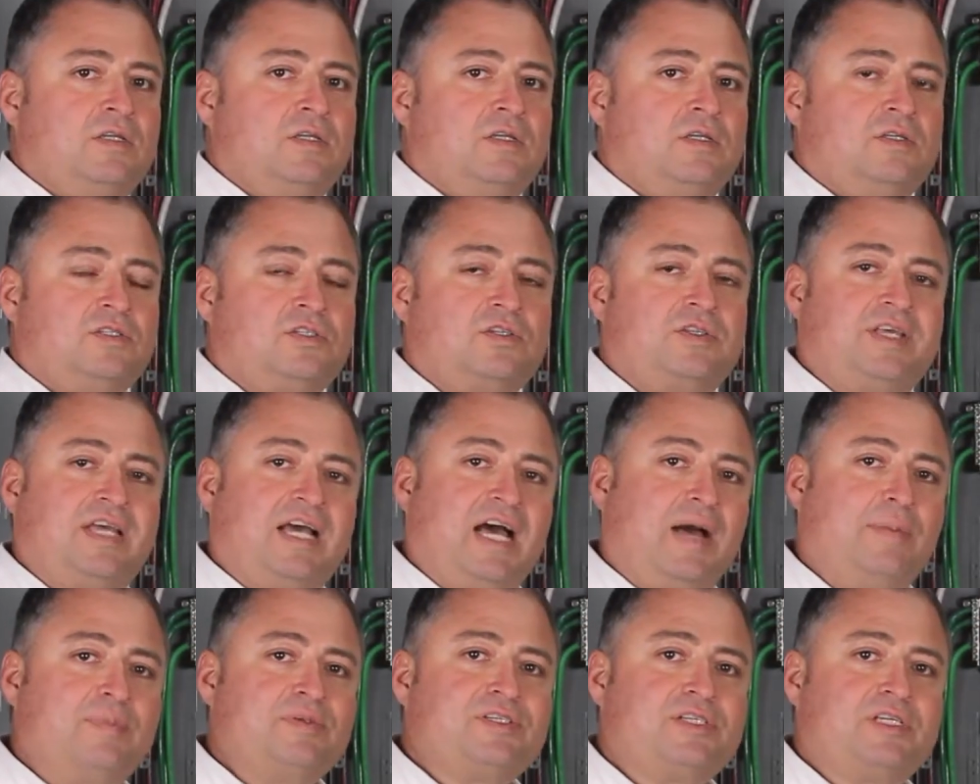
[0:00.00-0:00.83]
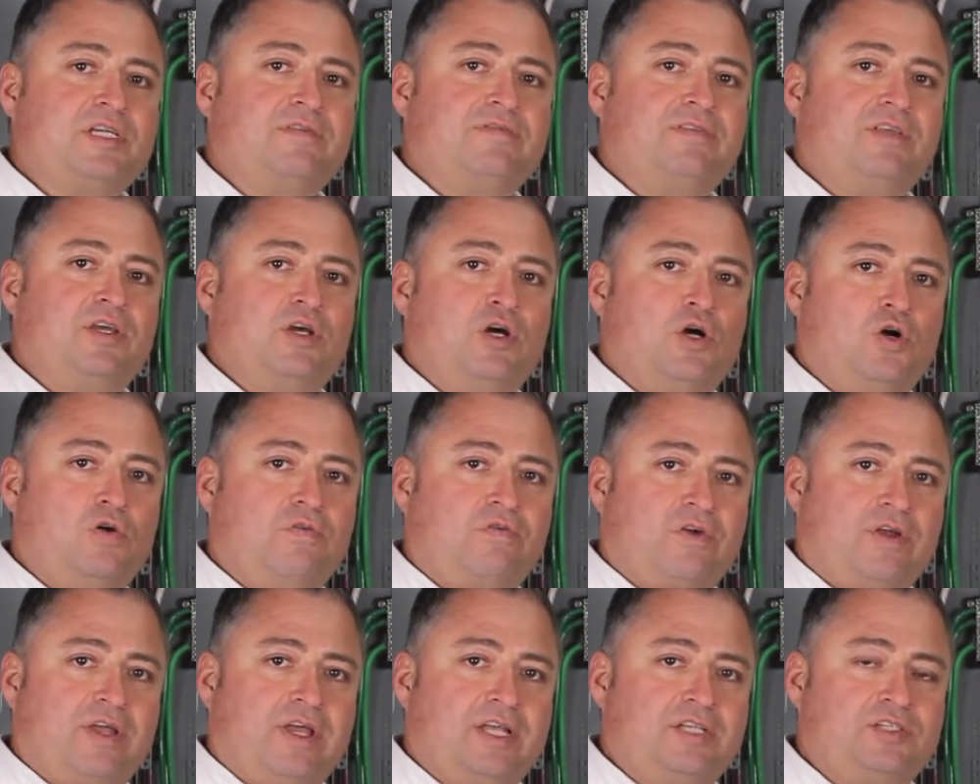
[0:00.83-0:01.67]
So the opposite of the
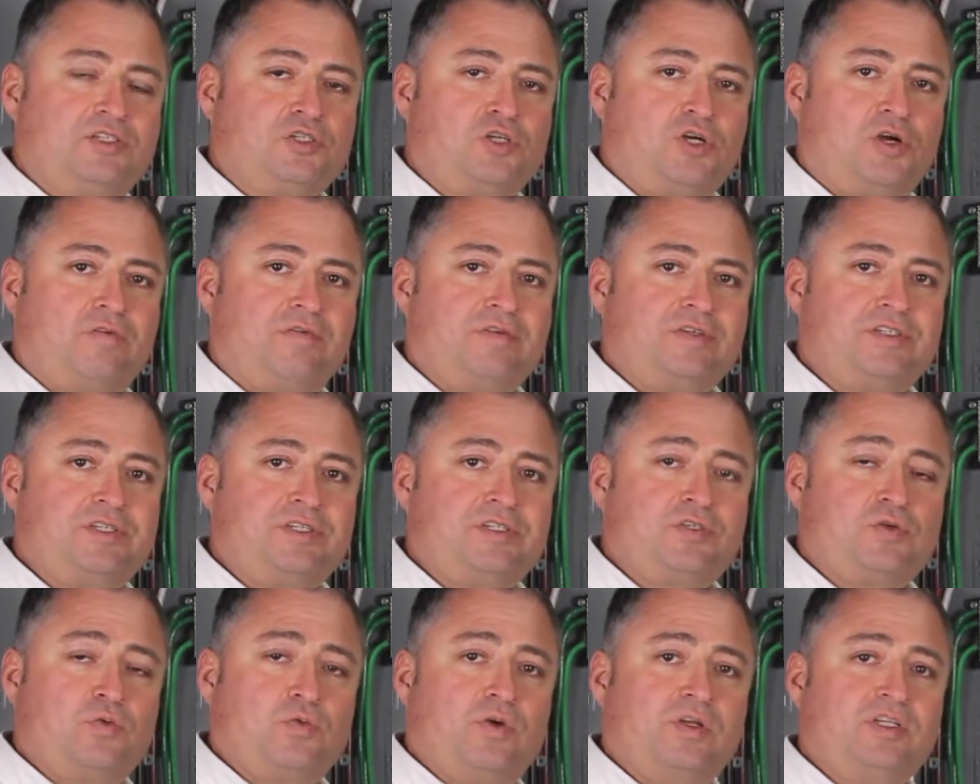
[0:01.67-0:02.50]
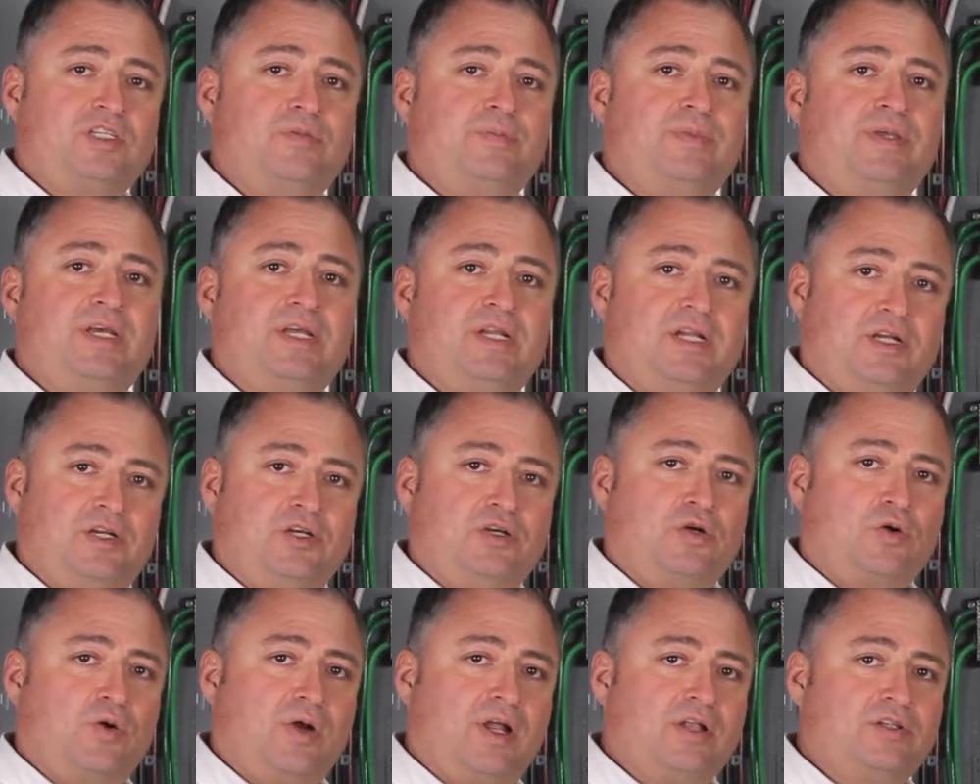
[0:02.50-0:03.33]
overhead service is going to be an
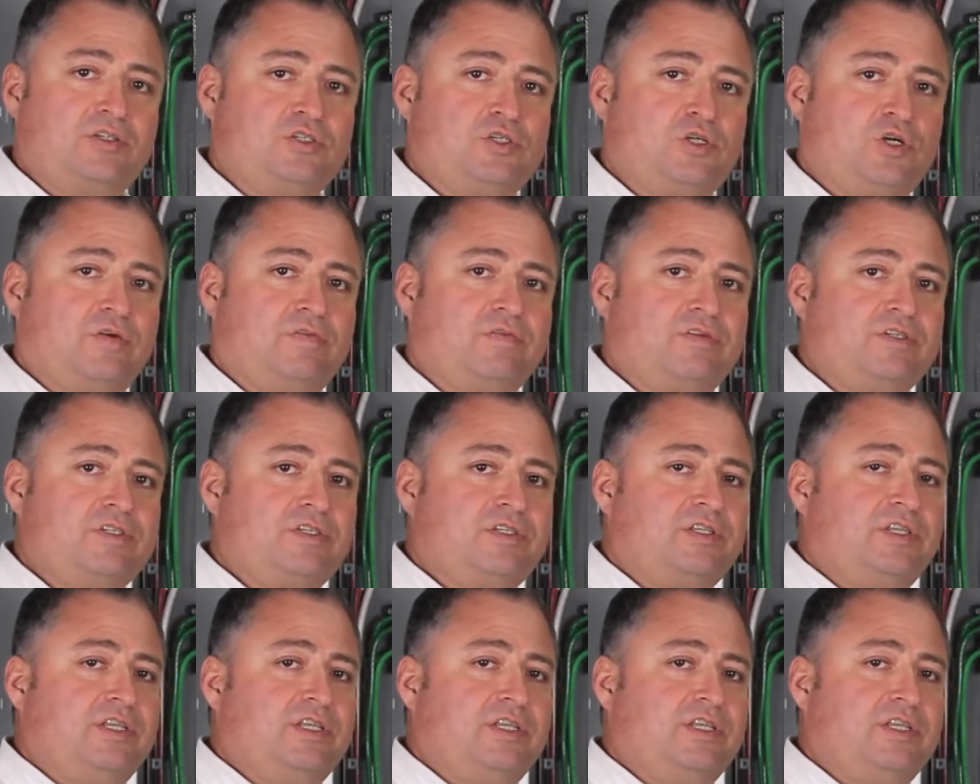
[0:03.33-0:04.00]
underground service.